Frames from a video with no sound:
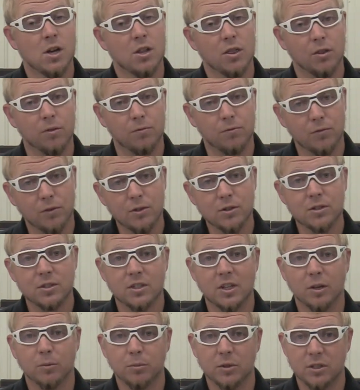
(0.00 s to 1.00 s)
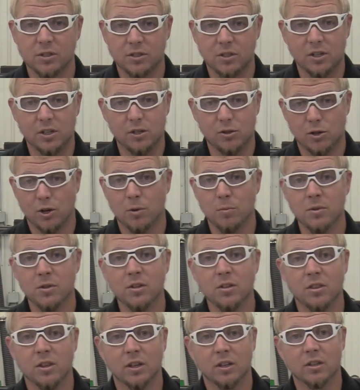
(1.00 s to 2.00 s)
The first step is to determine the
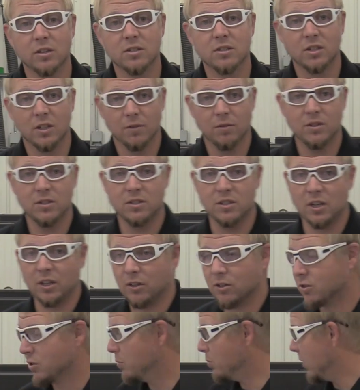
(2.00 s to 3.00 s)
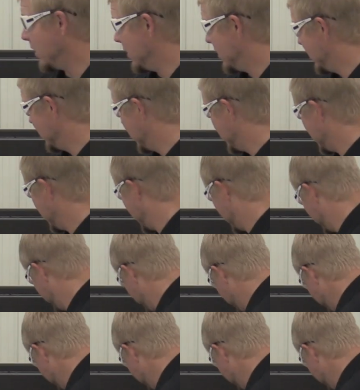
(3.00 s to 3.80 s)
thickness of the stainless you plan on cutting.